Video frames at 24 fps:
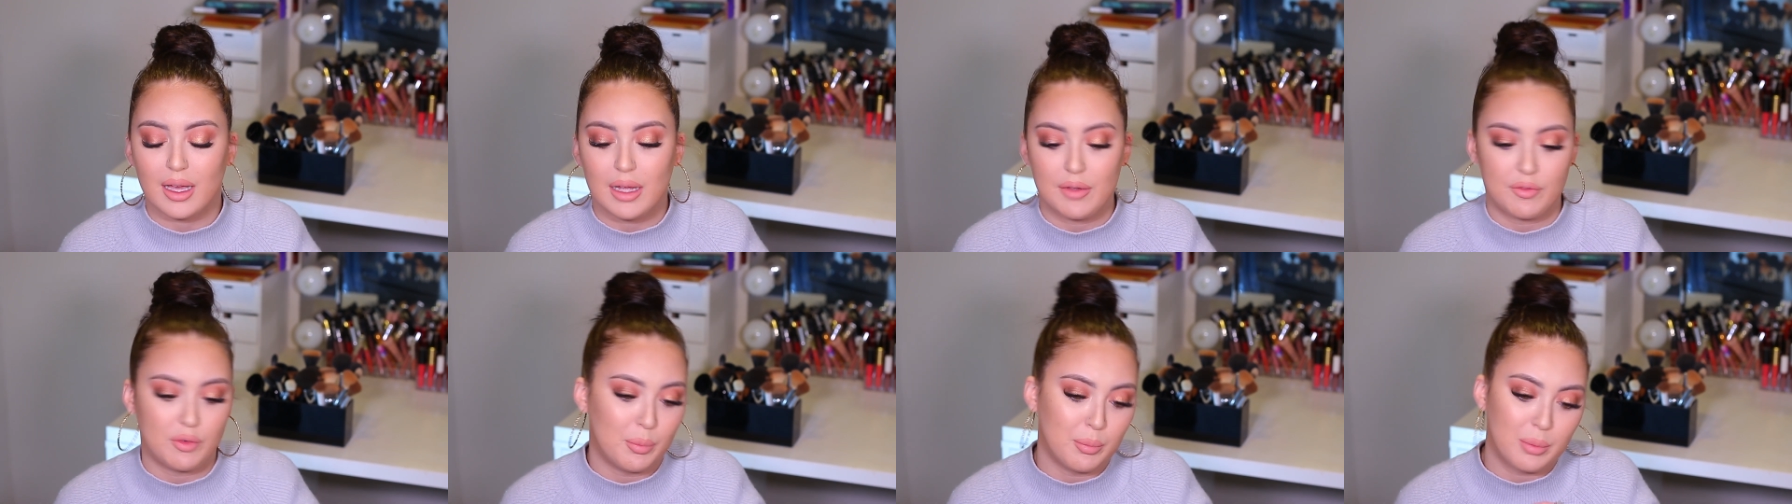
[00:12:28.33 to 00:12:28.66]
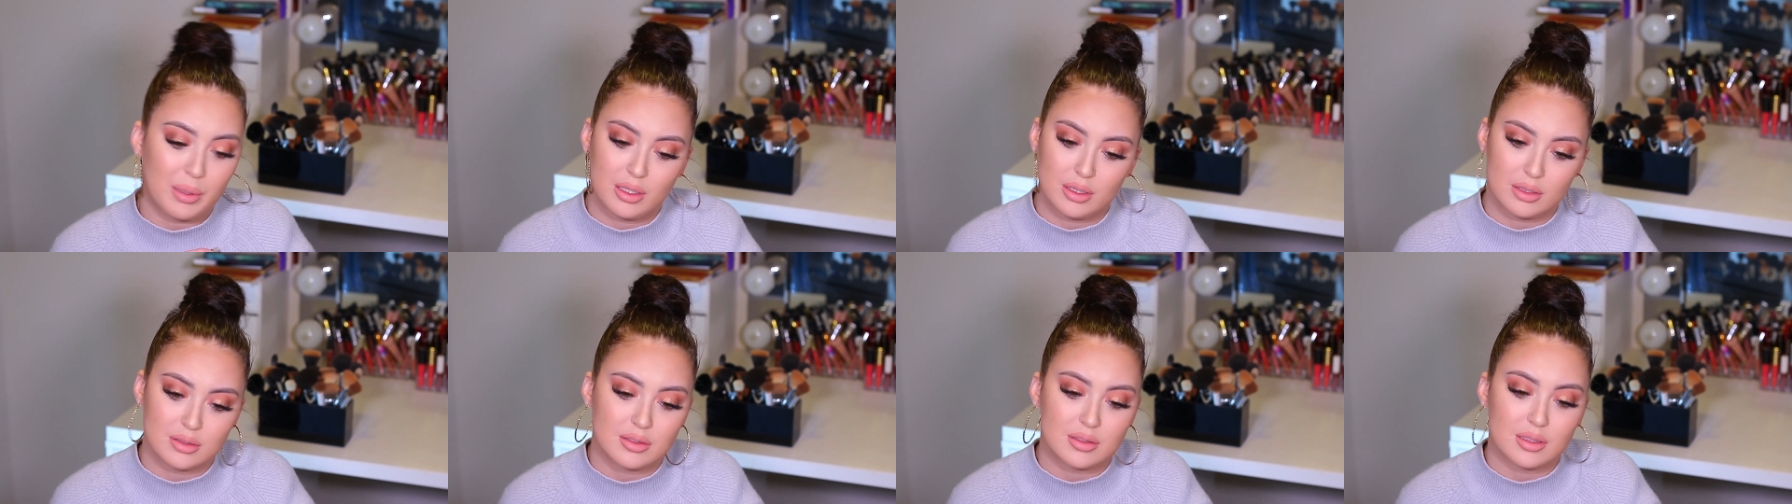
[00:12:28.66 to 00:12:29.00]
I haven't
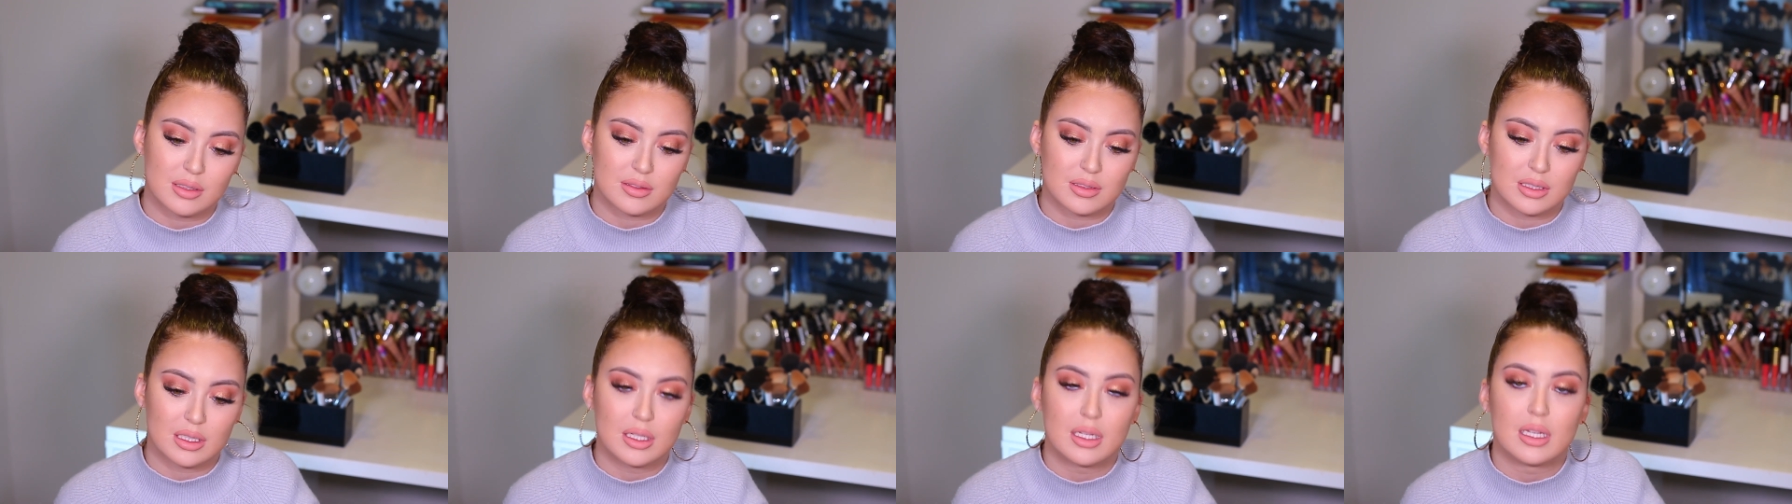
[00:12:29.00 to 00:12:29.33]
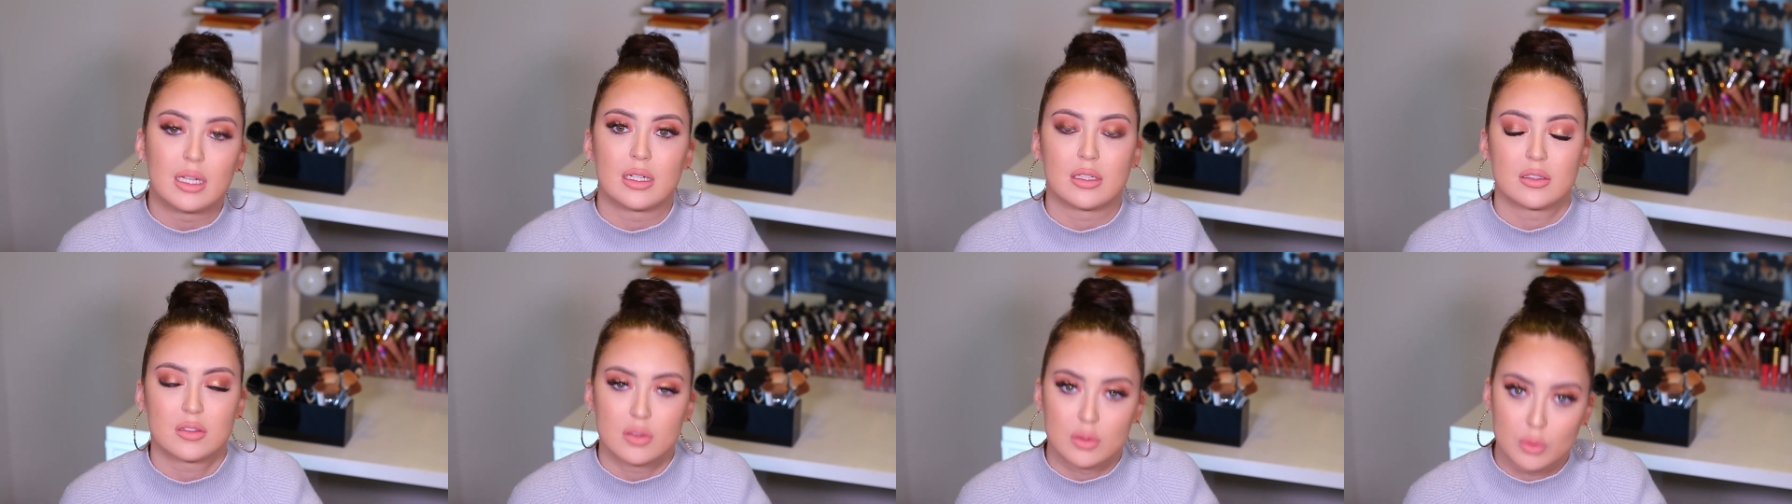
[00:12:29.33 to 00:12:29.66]
been consistent,
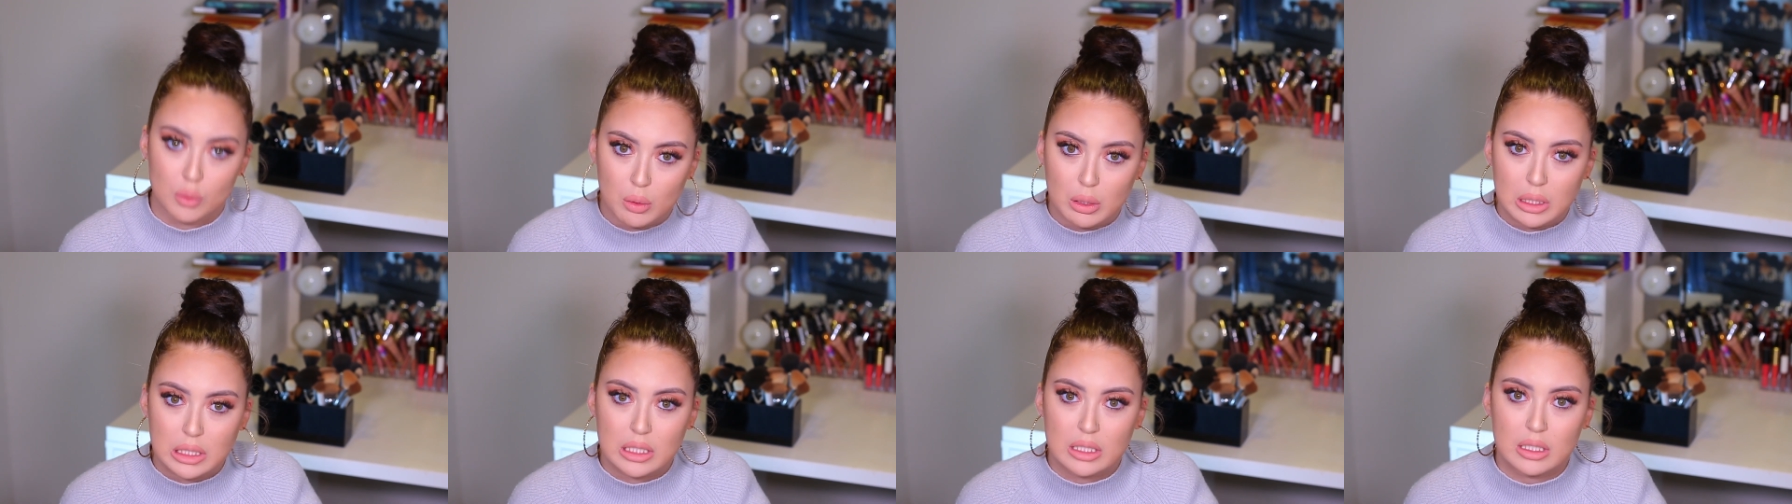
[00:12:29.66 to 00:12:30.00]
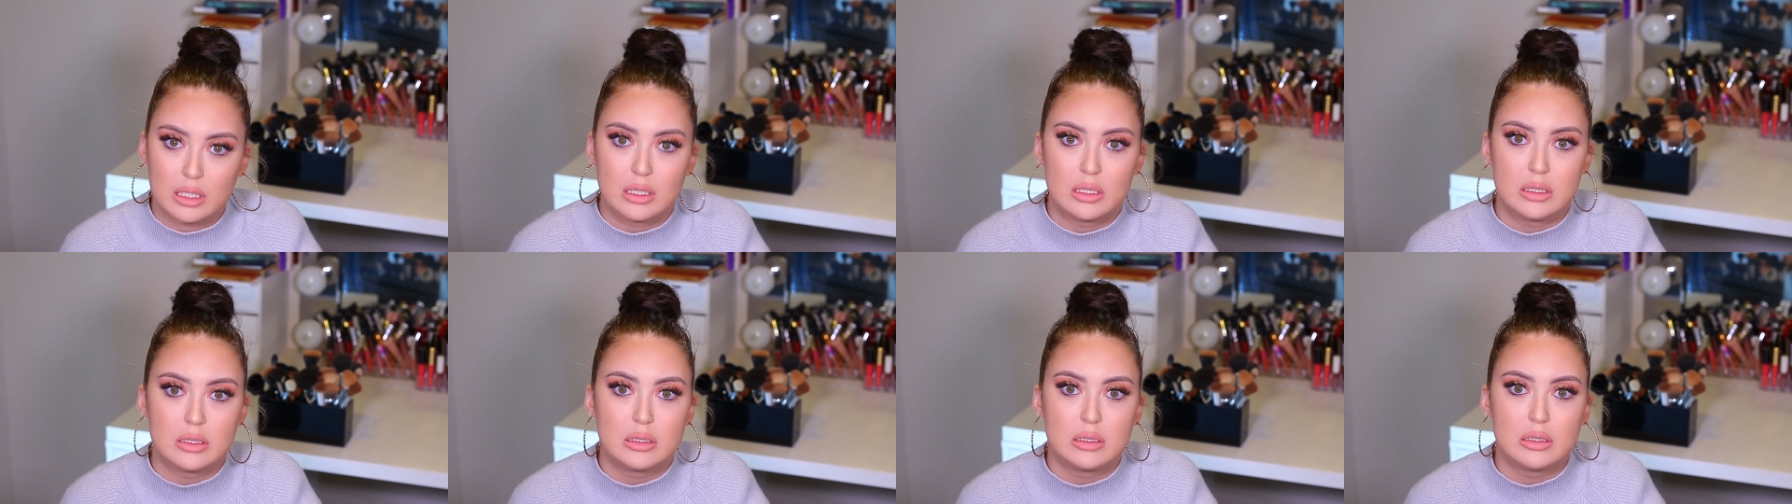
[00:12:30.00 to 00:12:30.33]
and it's
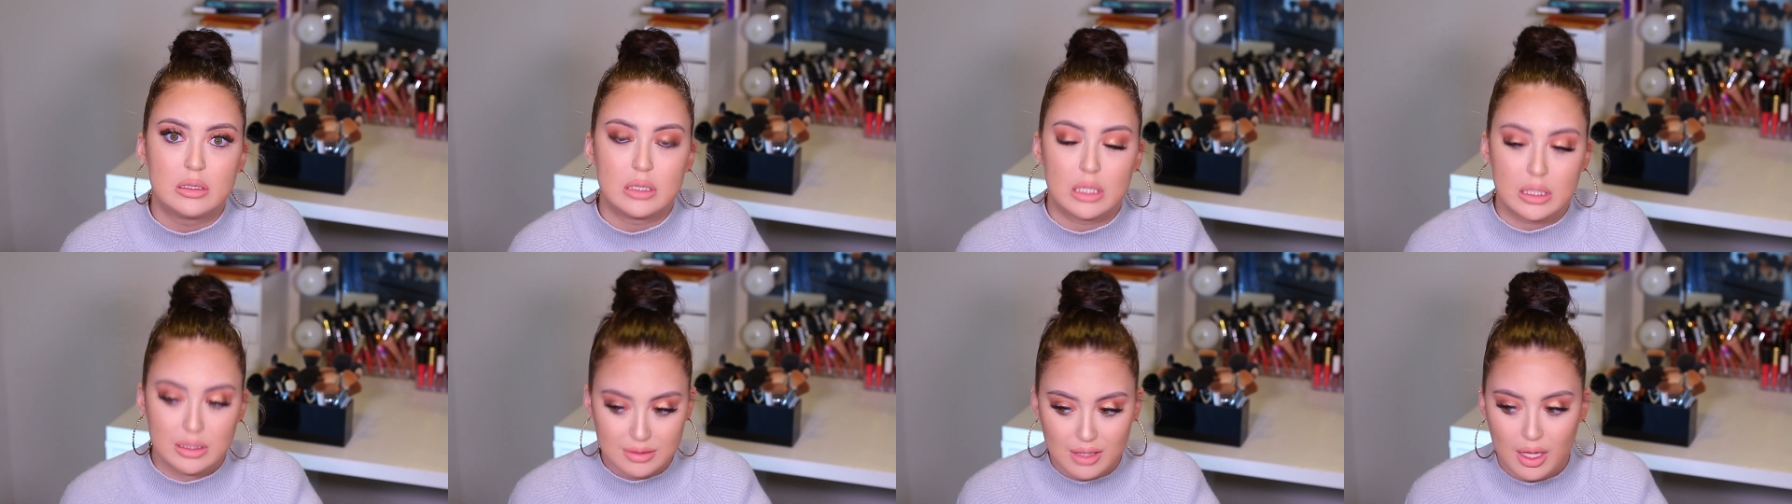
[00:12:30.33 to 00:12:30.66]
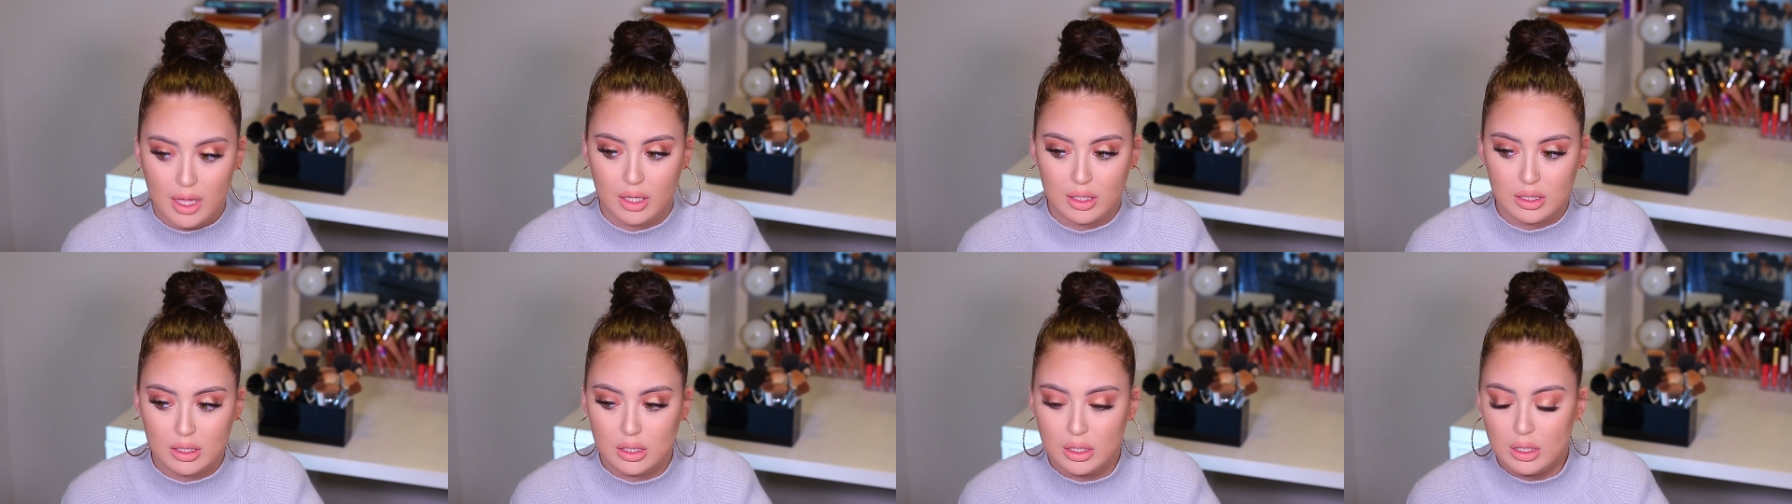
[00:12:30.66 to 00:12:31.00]
annoying as
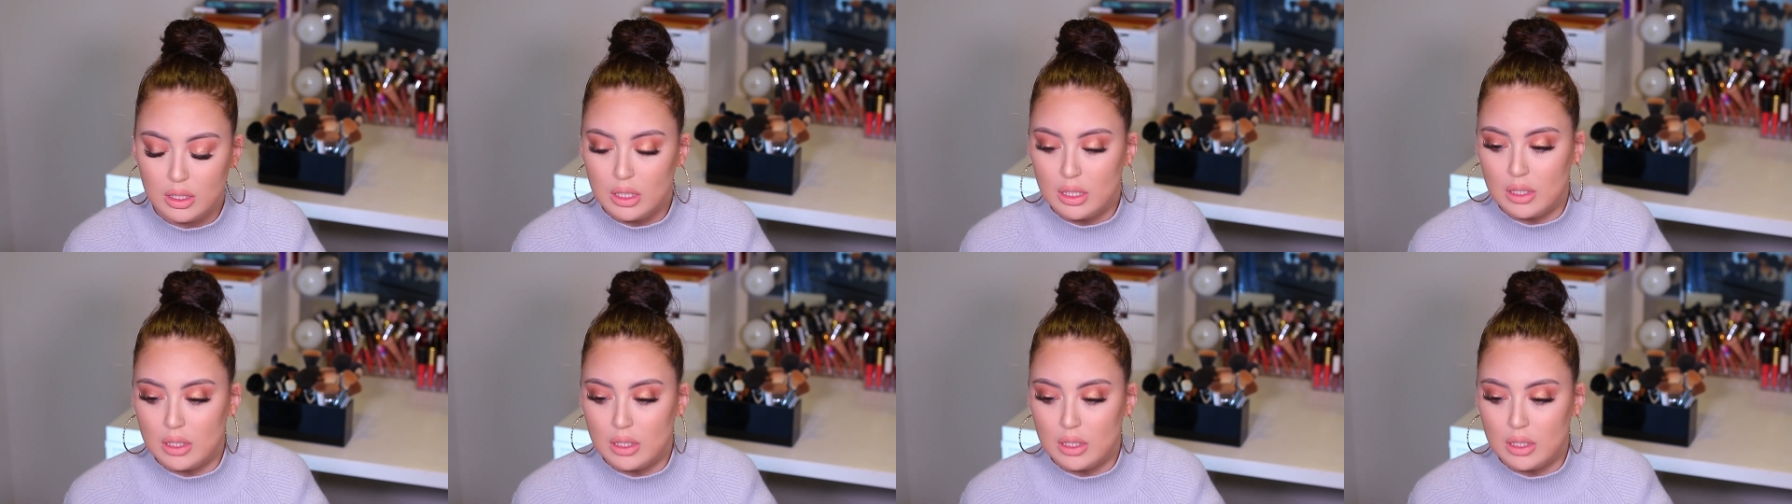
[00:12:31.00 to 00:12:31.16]
heck.